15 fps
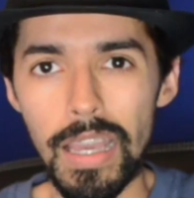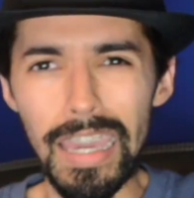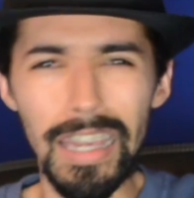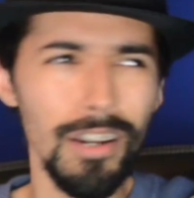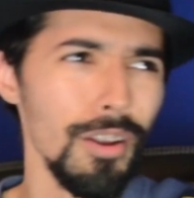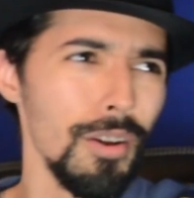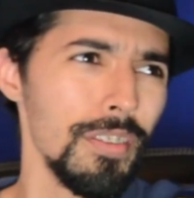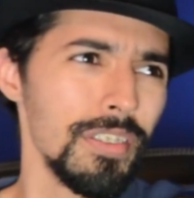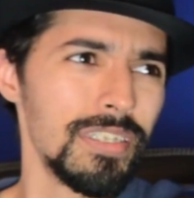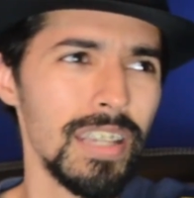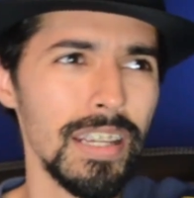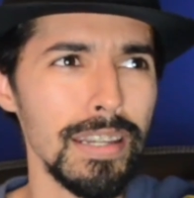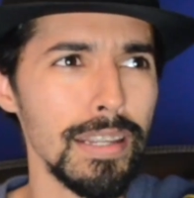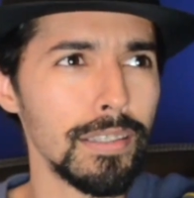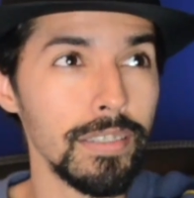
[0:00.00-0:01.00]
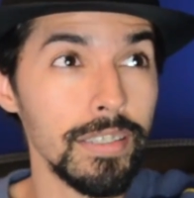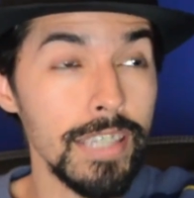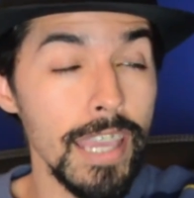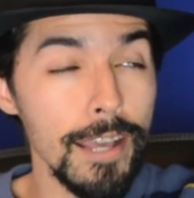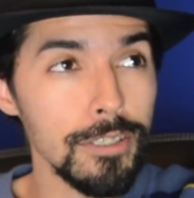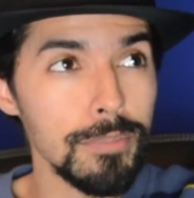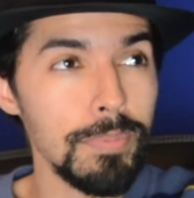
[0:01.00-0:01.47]
I don't know if this technically
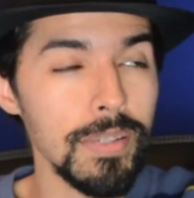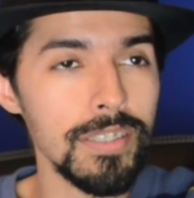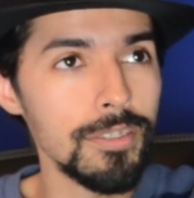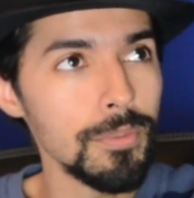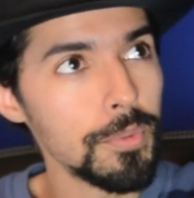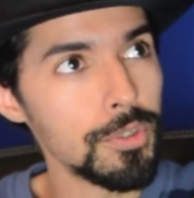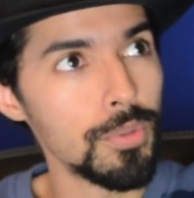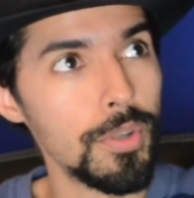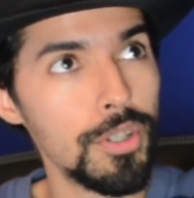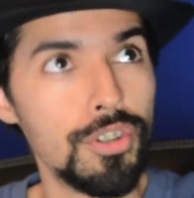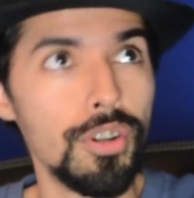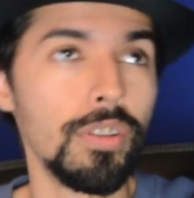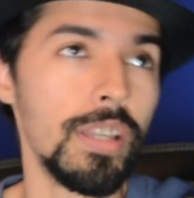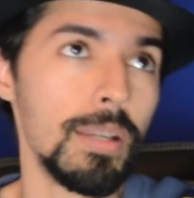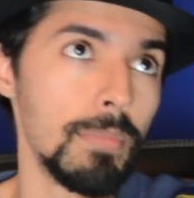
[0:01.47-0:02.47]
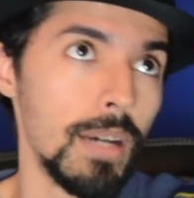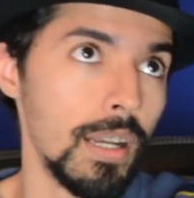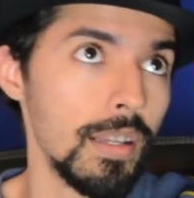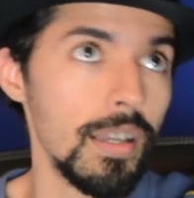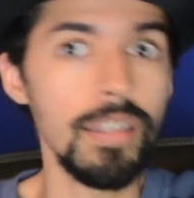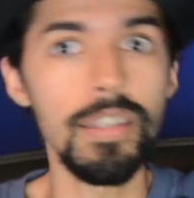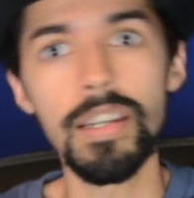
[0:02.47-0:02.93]
counts because it was originally a
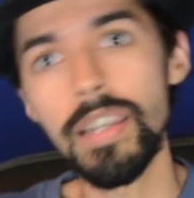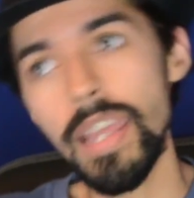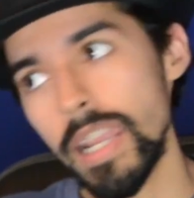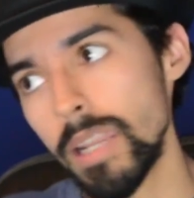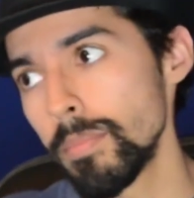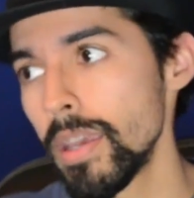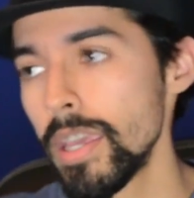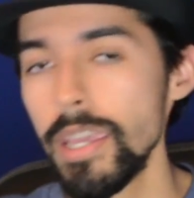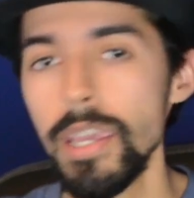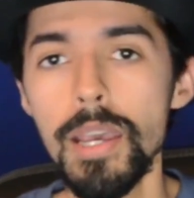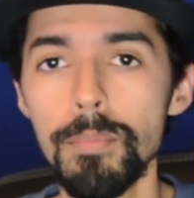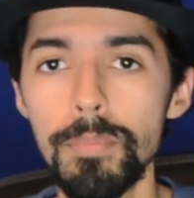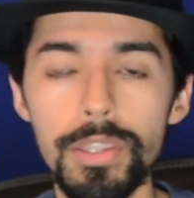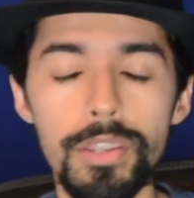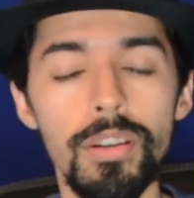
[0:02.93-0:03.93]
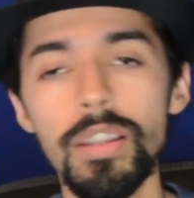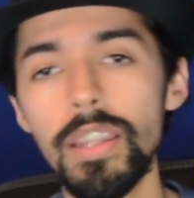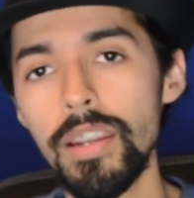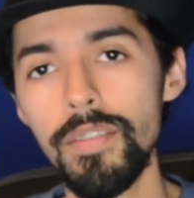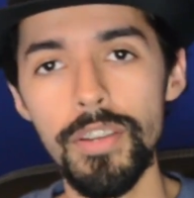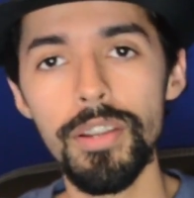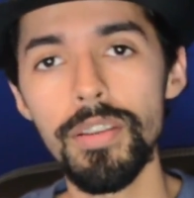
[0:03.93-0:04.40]
manga, then an anime, but there are a
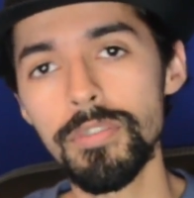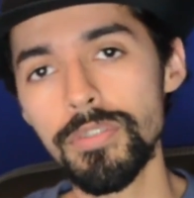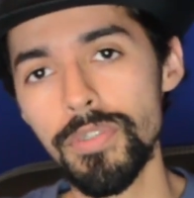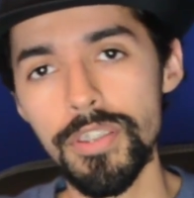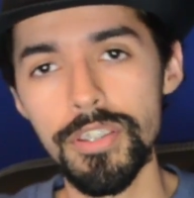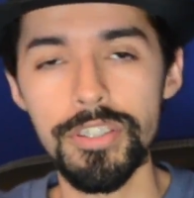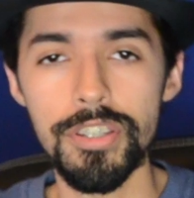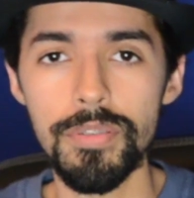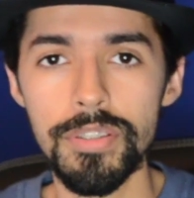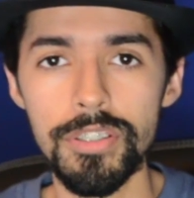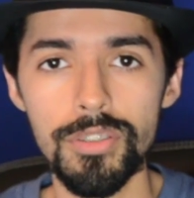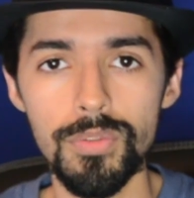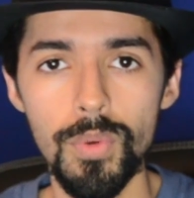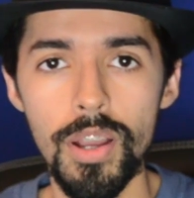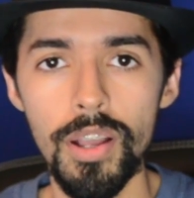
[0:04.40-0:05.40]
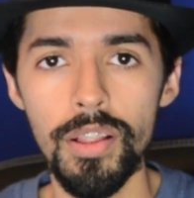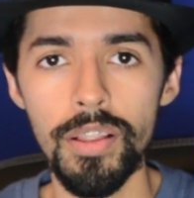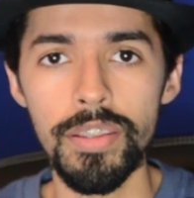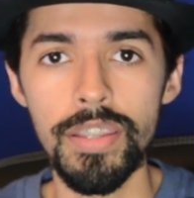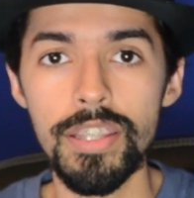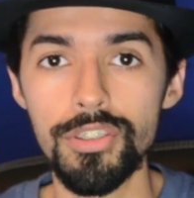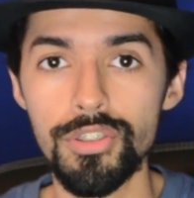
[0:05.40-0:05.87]
lot of video games for this series as well,
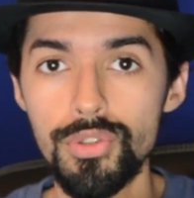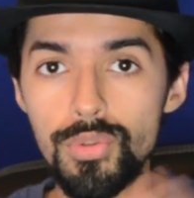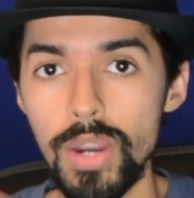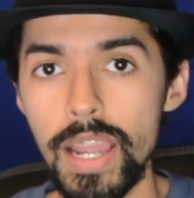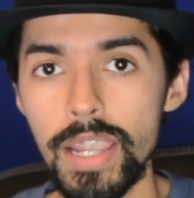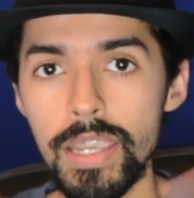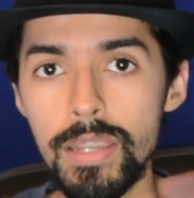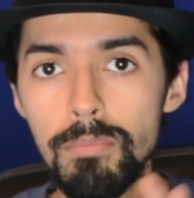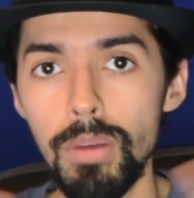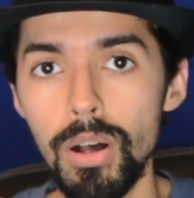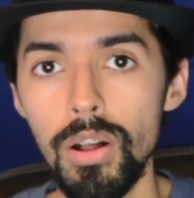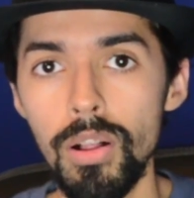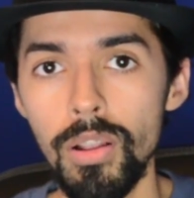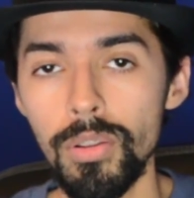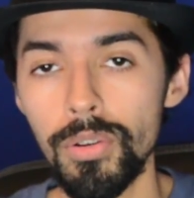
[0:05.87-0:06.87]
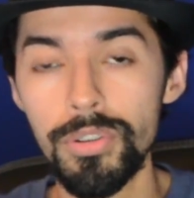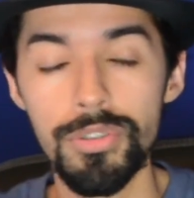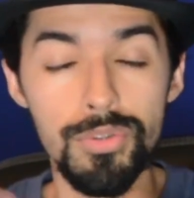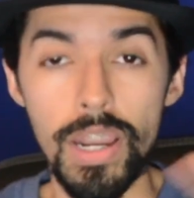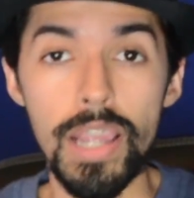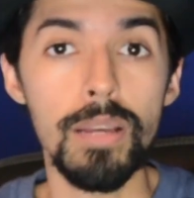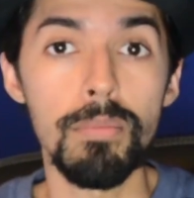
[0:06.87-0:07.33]
and it's Dragon Ball, or
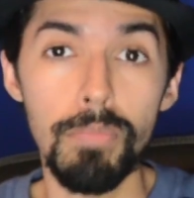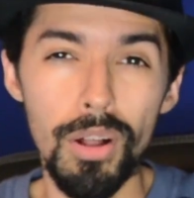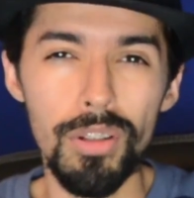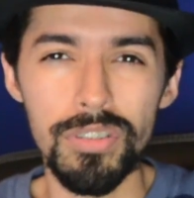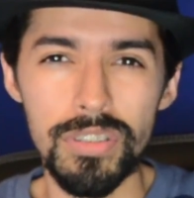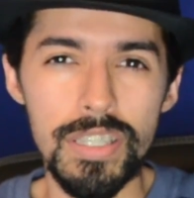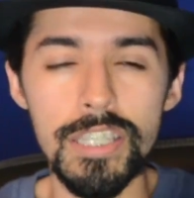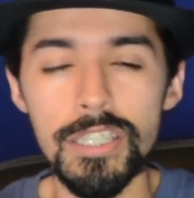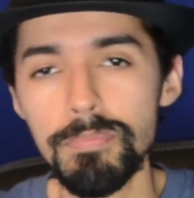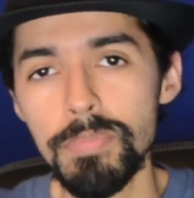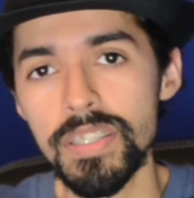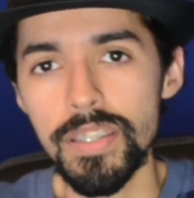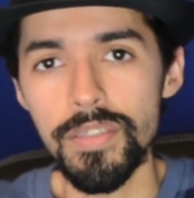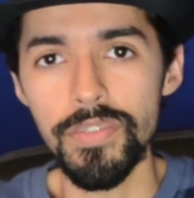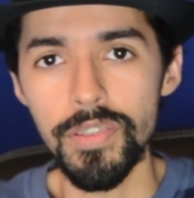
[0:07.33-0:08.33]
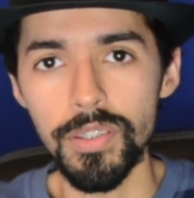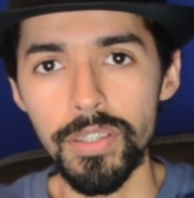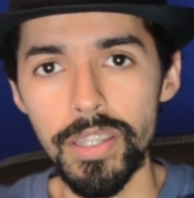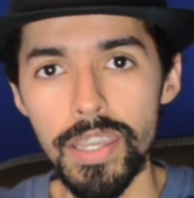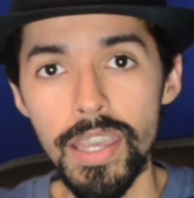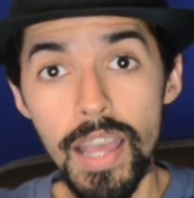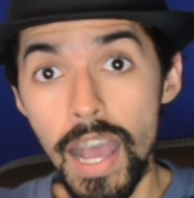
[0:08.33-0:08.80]
Dragon Ball Z
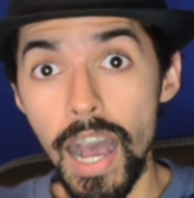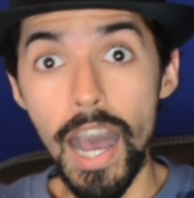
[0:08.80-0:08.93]
specifically.